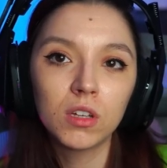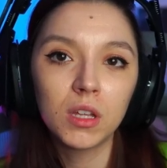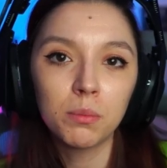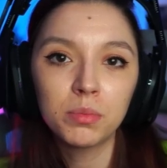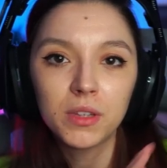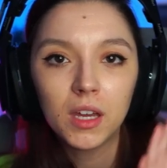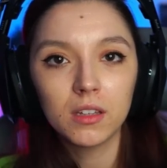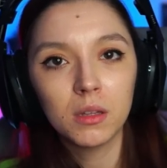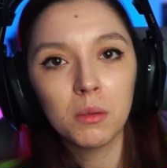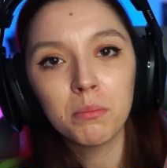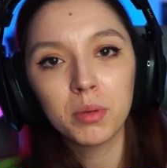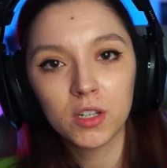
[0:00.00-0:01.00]
keep that
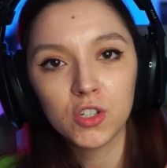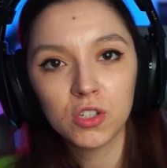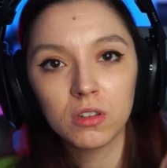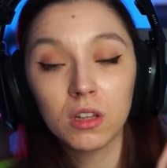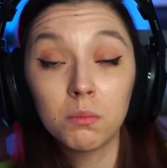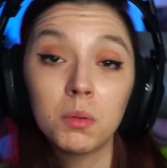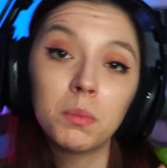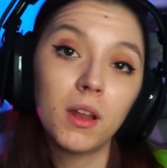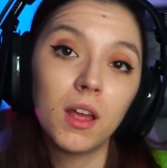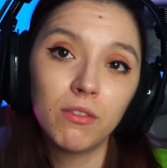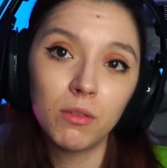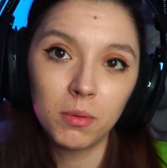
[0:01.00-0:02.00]
impression that people
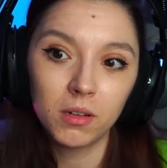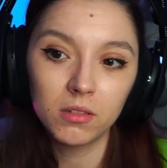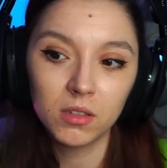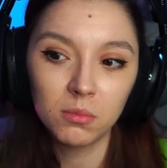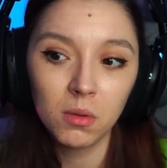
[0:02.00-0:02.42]
have about them.